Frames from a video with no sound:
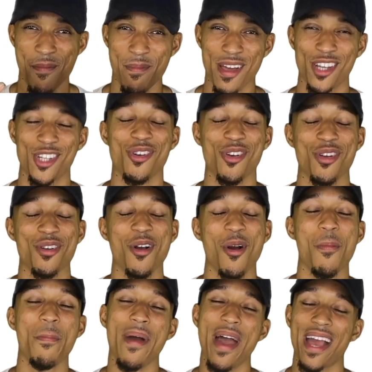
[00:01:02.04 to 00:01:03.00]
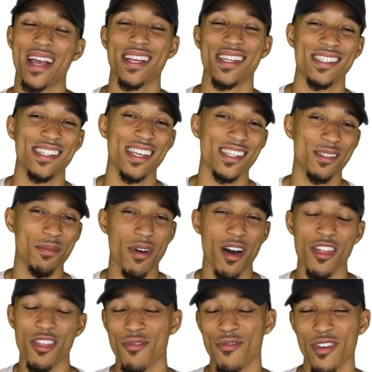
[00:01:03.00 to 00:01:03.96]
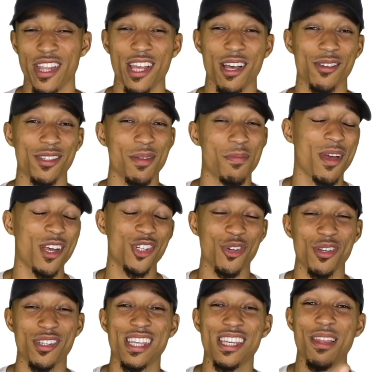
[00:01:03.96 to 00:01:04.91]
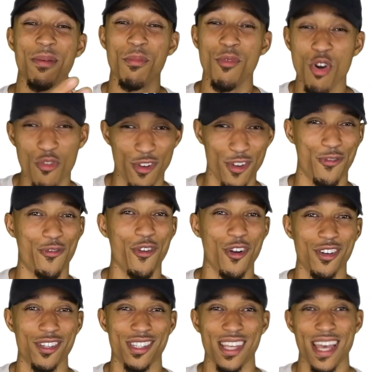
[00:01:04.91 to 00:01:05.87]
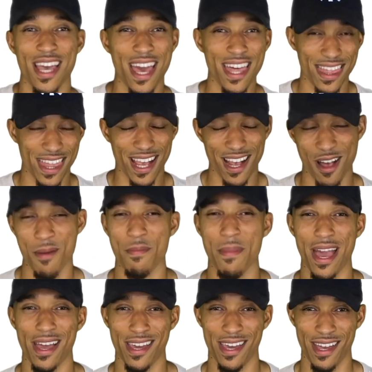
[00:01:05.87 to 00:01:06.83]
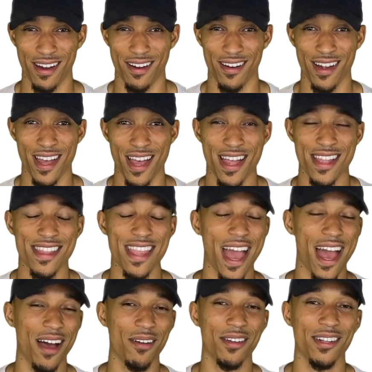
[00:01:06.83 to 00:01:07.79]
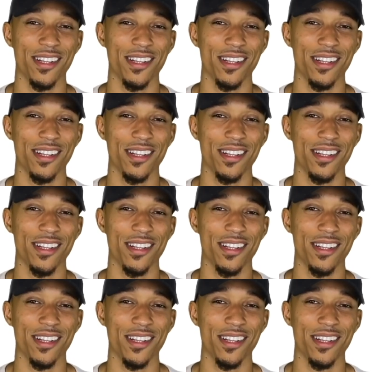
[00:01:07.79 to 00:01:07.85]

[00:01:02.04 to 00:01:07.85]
make sure you go back and see some other videos and make sure you see the movie first and then come back here. Now,